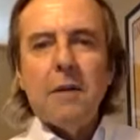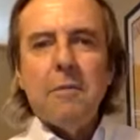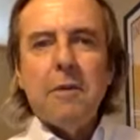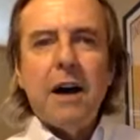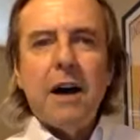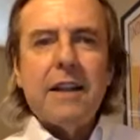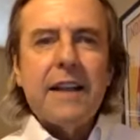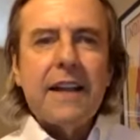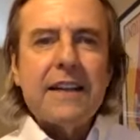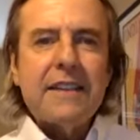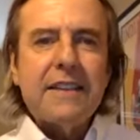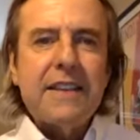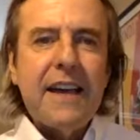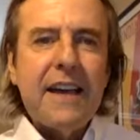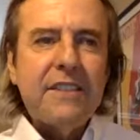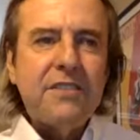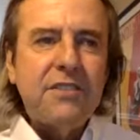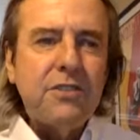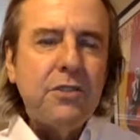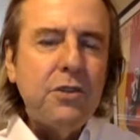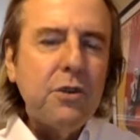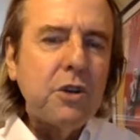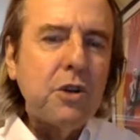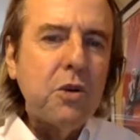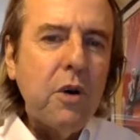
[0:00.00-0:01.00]
I'd like to ask
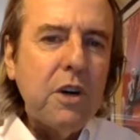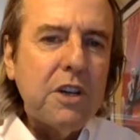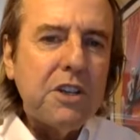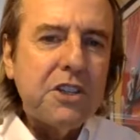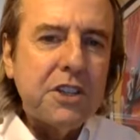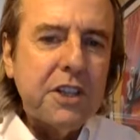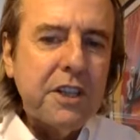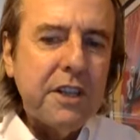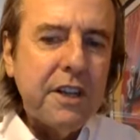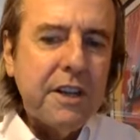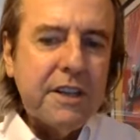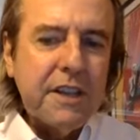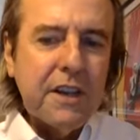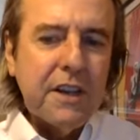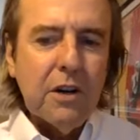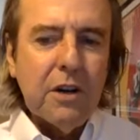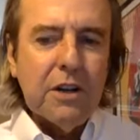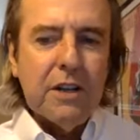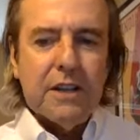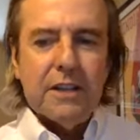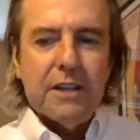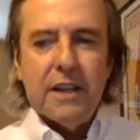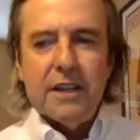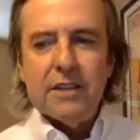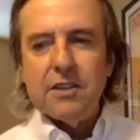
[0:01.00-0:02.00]
you a question.
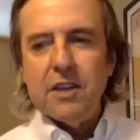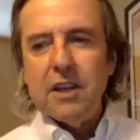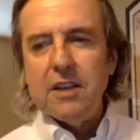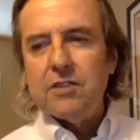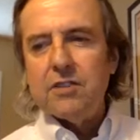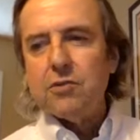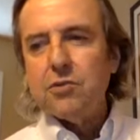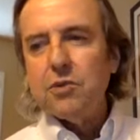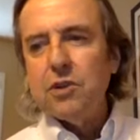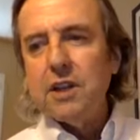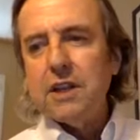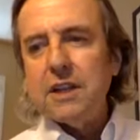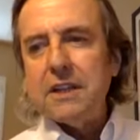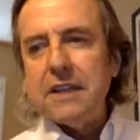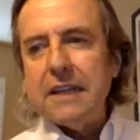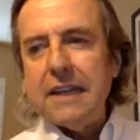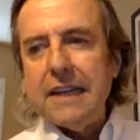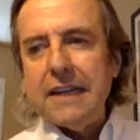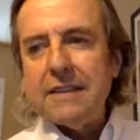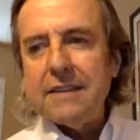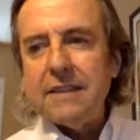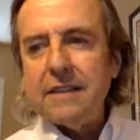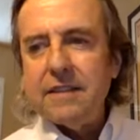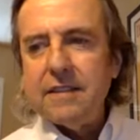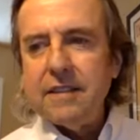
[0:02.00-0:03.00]
It's really
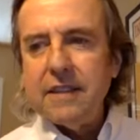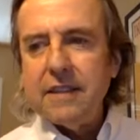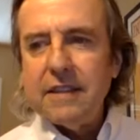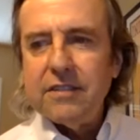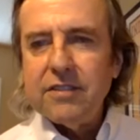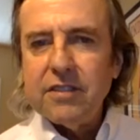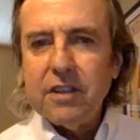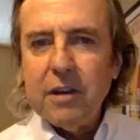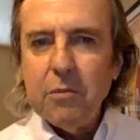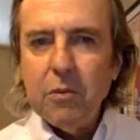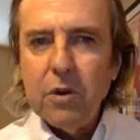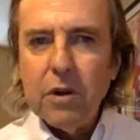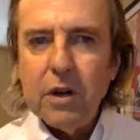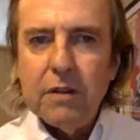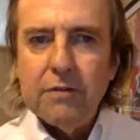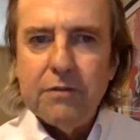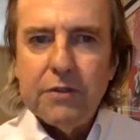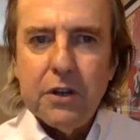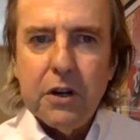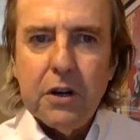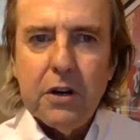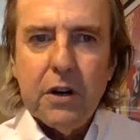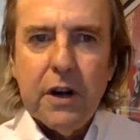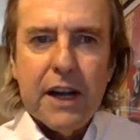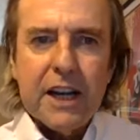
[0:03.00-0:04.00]
neat to see someone of
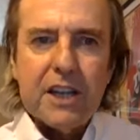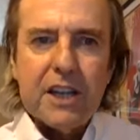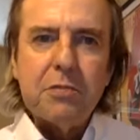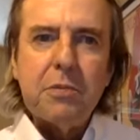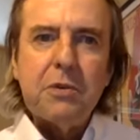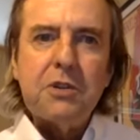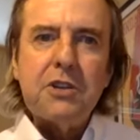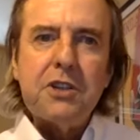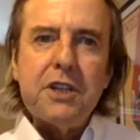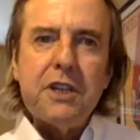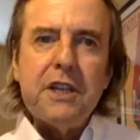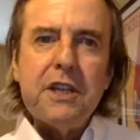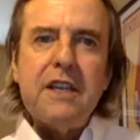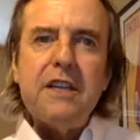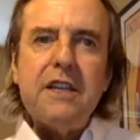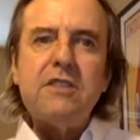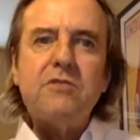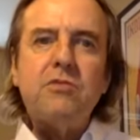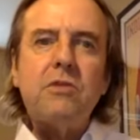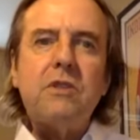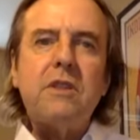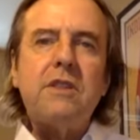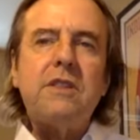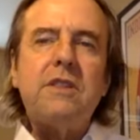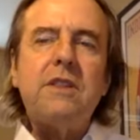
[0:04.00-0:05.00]
your expertise
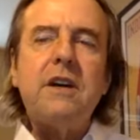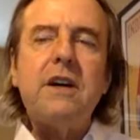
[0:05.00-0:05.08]
with